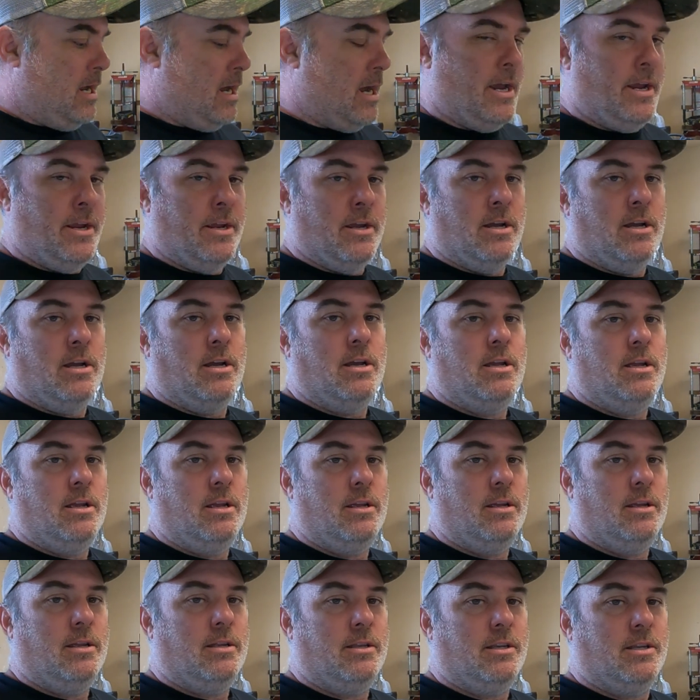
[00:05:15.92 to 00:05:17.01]
I
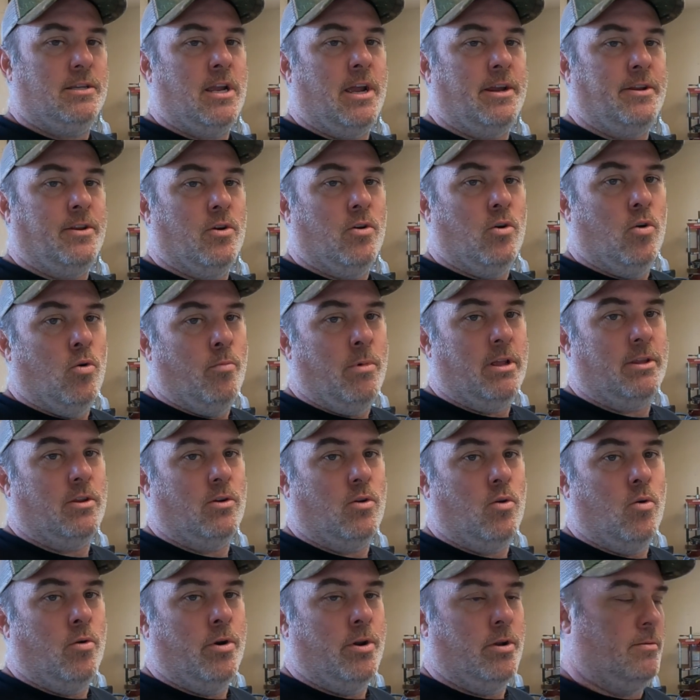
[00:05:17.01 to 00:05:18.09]
decide to ohm out
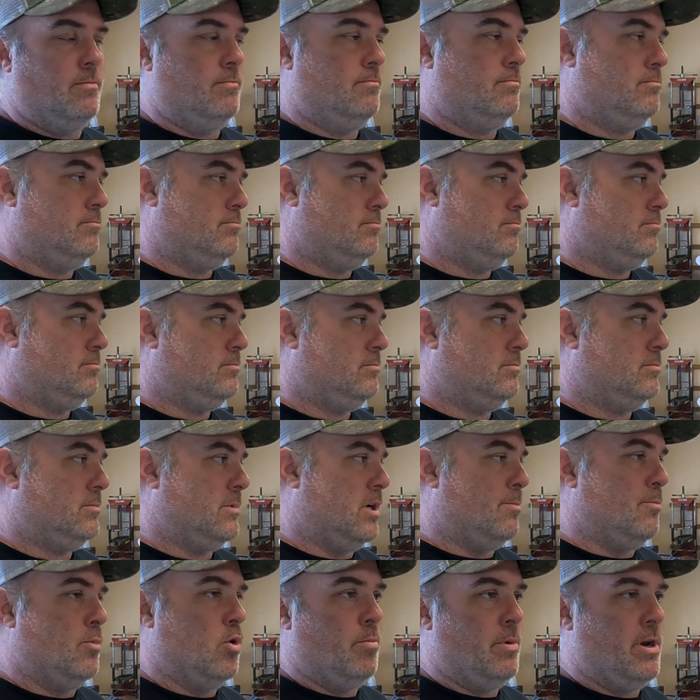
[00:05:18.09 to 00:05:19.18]
the coil.
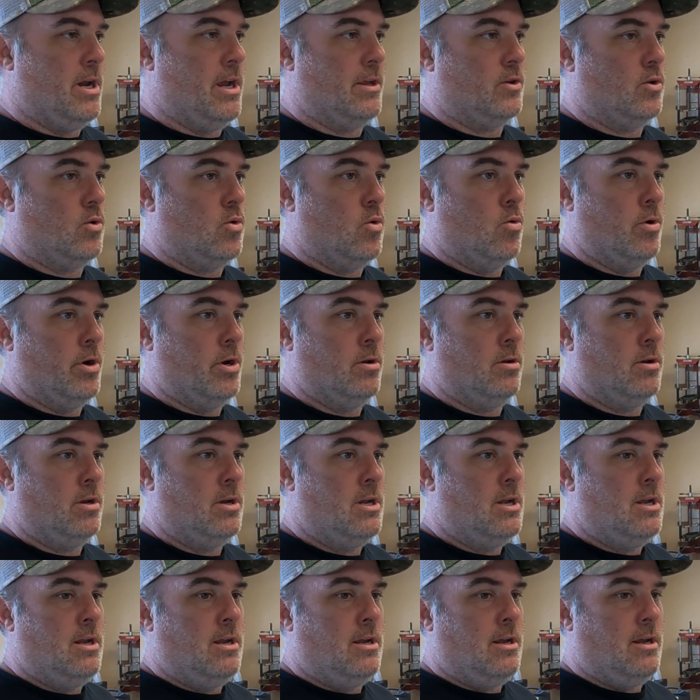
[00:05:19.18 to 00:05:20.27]
I'm ohming out the coil
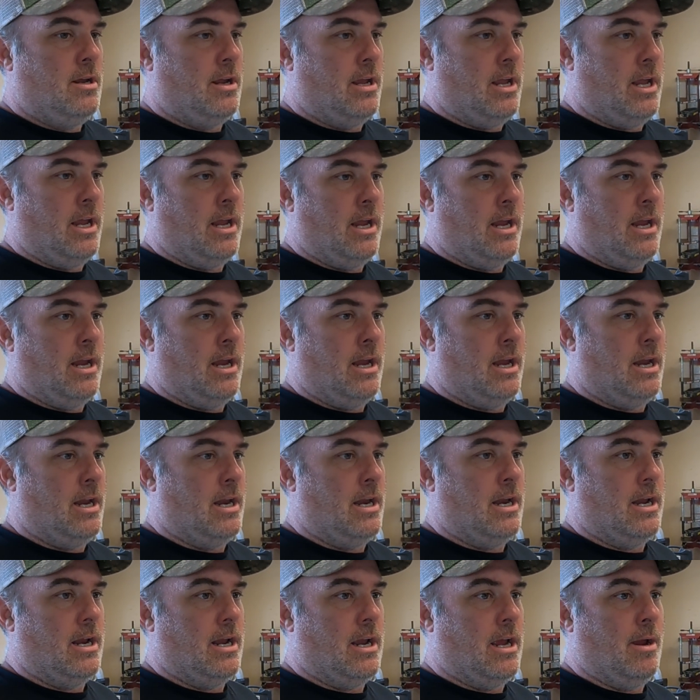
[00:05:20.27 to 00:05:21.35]

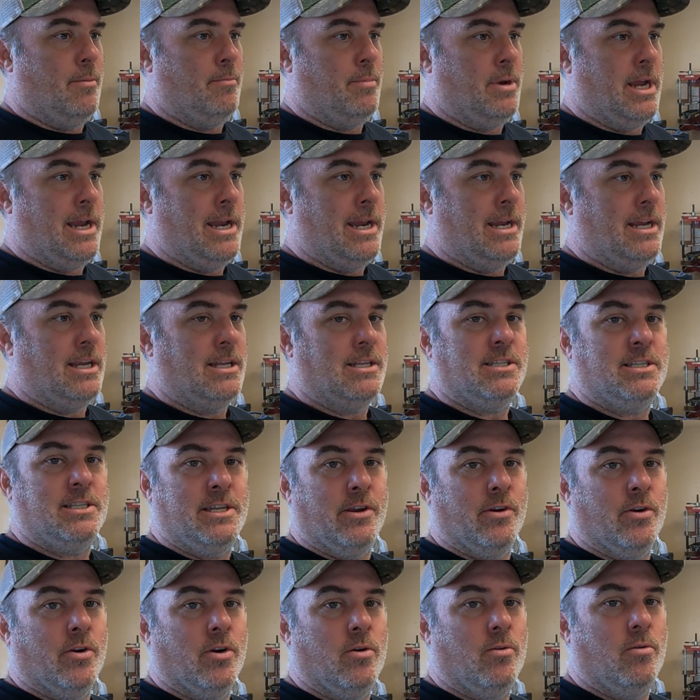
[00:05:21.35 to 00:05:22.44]
and I'm getting
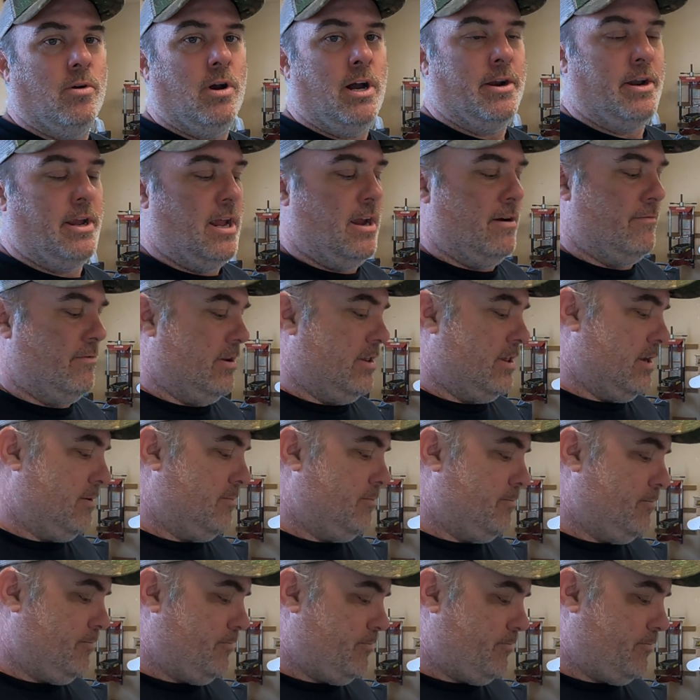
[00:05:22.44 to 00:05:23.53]
0 on
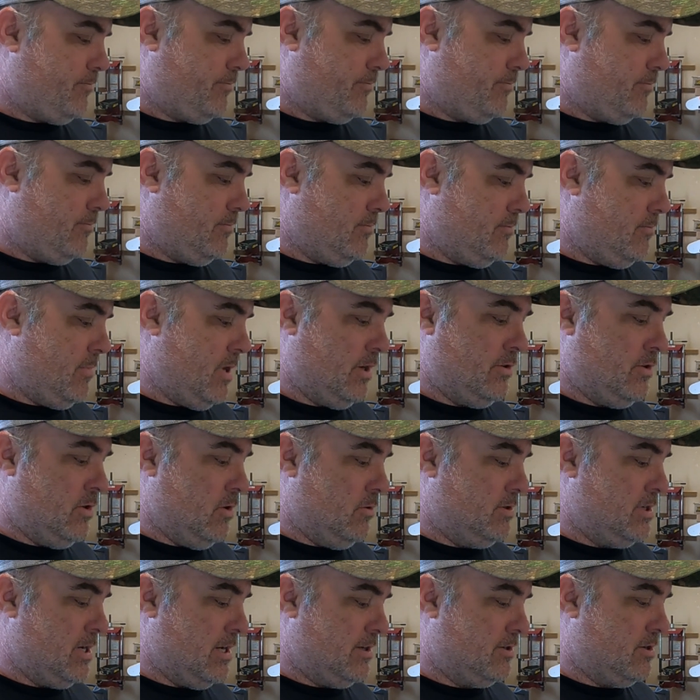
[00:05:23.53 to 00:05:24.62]
everything. Makes
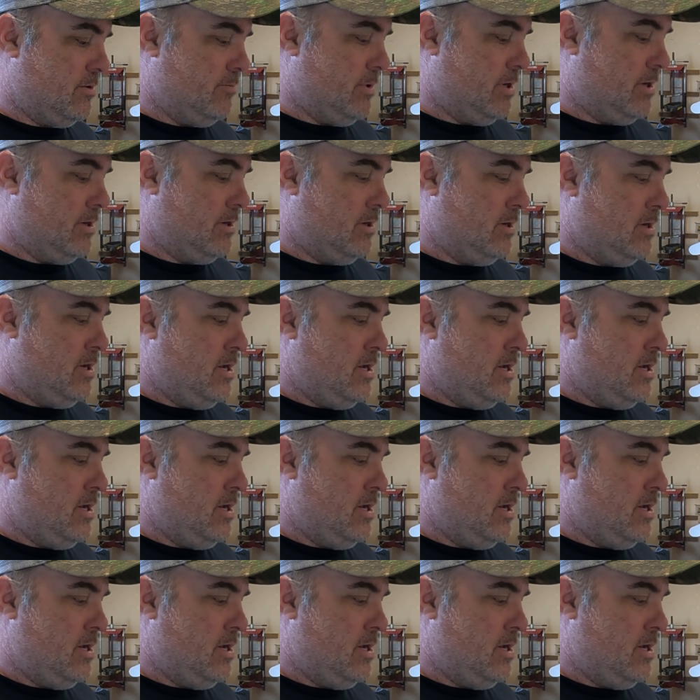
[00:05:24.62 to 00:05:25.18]
no sense to me.